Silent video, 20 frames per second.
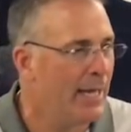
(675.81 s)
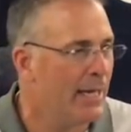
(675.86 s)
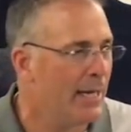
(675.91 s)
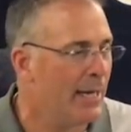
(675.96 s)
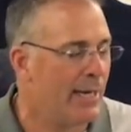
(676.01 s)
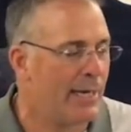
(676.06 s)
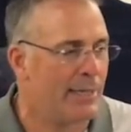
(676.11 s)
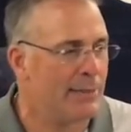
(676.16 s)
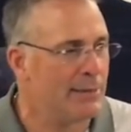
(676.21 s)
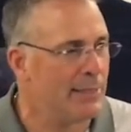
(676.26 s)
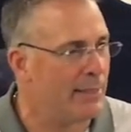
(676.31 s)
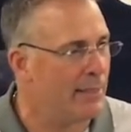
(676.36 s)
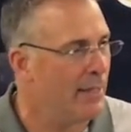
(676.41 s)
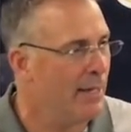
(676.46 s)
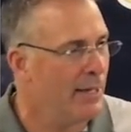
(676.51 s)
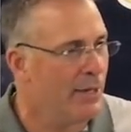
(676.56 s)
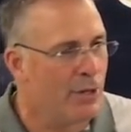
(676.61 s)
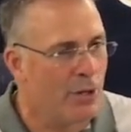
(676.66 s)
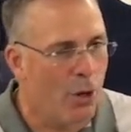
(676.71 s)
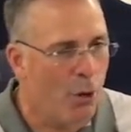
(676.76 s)
Like I said,
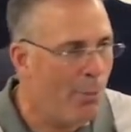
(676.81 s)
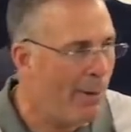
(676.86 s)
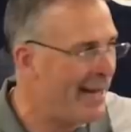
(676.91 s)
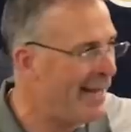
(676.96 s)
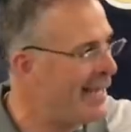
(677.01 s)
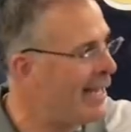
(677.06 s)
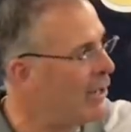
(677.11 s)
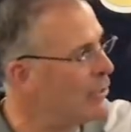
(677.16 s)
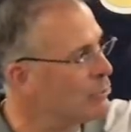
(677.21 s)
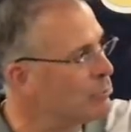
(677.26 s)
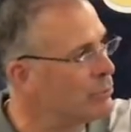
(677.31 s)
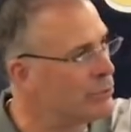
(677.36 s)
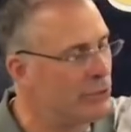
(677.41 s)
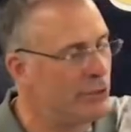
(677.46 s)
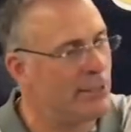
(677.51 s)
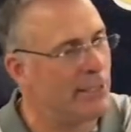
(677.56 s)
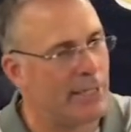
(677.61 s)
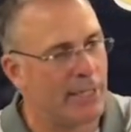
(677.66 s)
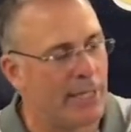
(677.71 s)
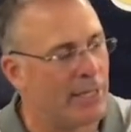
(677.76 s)
nobody cares what you did